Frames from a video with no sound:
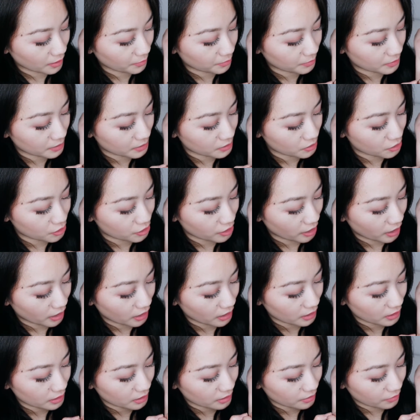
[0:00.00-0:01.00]
up this
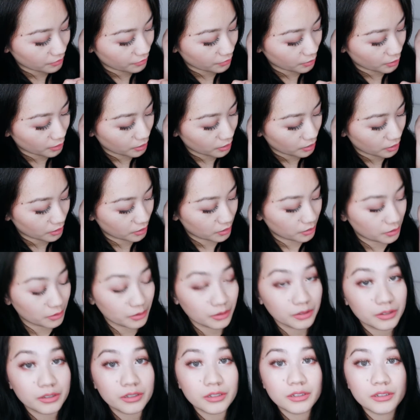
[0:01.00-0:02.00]
shade for
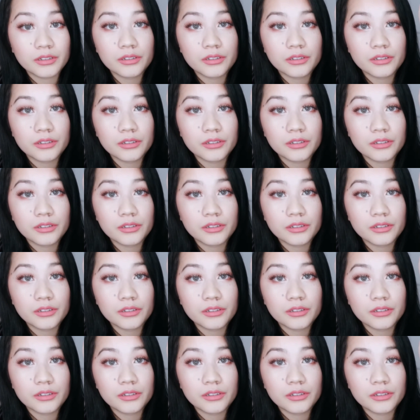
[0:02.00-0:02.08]
you